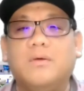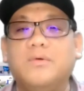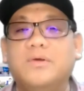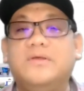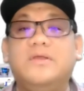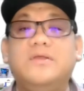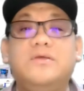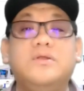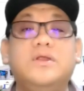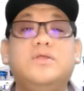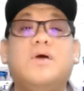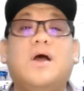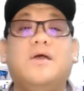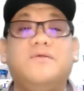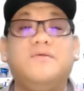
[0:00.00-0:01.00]
of questions you need
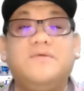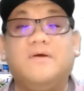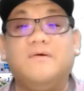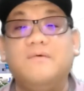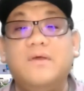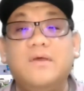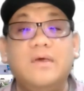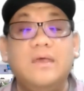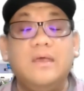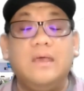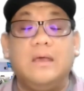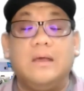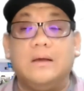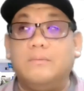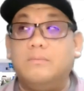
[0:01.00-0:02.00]
to ask yourself.
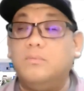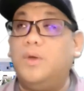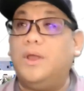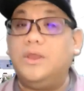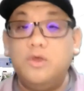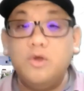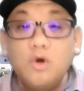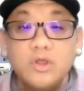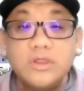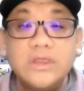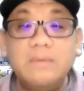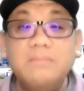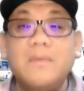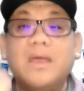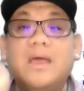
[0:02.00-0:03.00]
When your
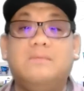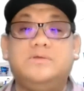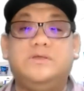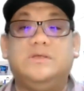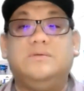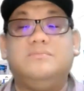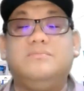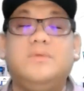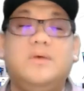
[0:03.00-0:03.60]
team comes